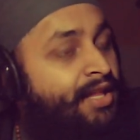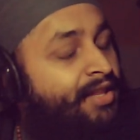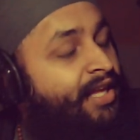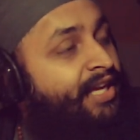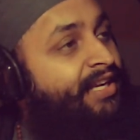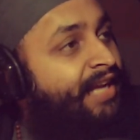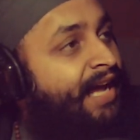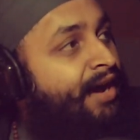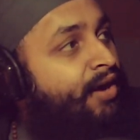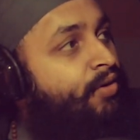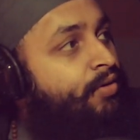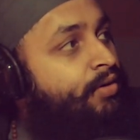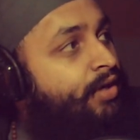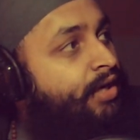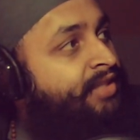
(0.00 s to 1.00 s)
Like
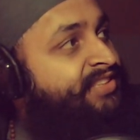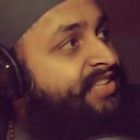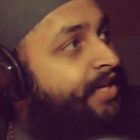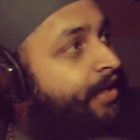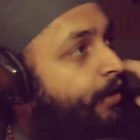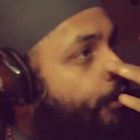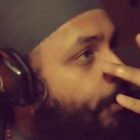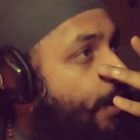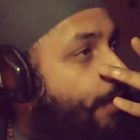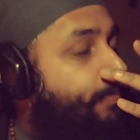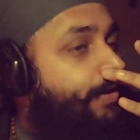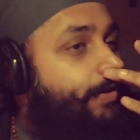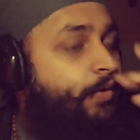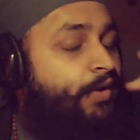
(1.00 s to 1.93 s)
now, it's like, I mean,